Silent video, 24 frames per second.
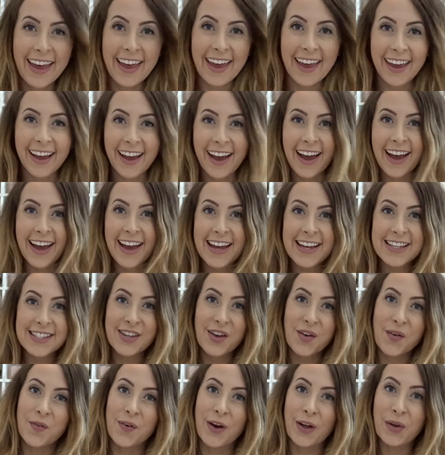Hey guys,
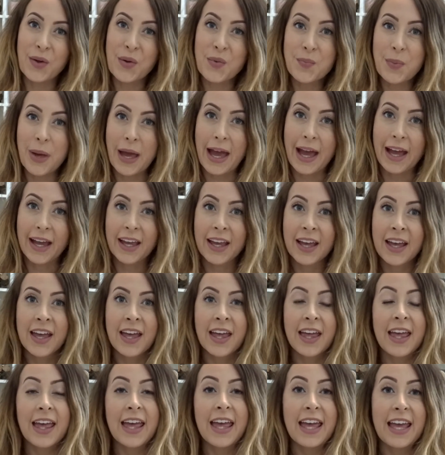welcome back.
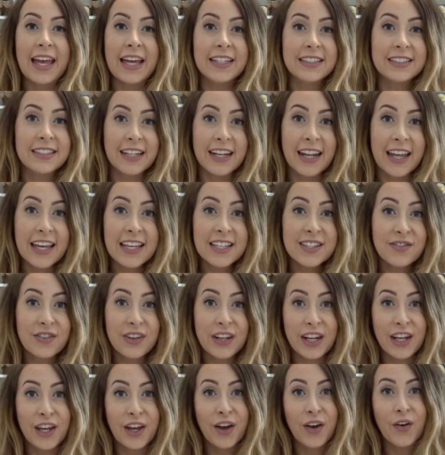In today's
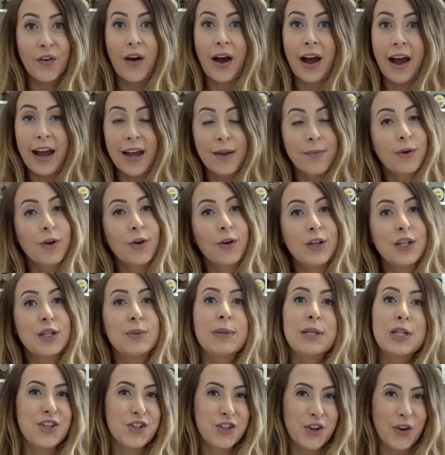video, I'm going to
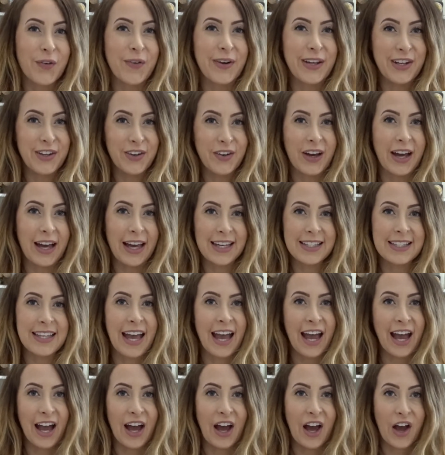be showing you guys
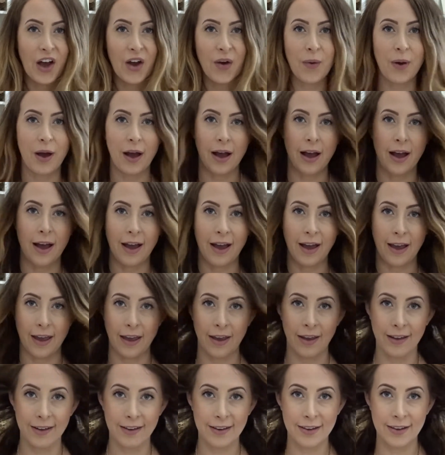how
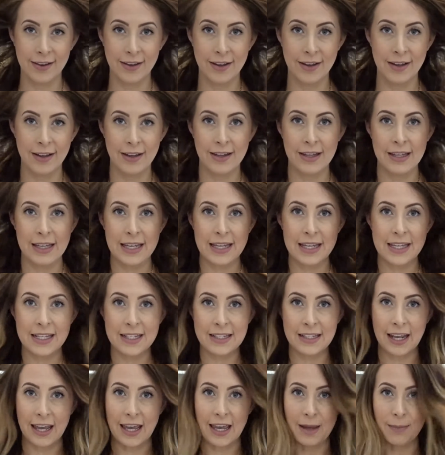I
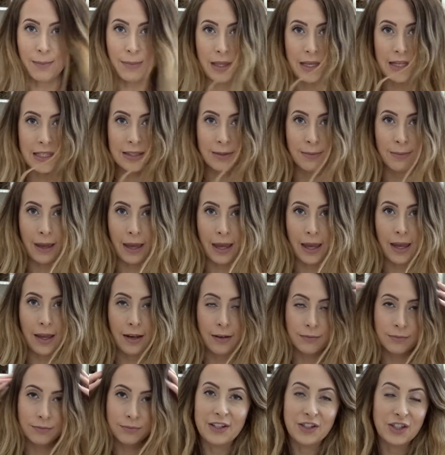tame this mane.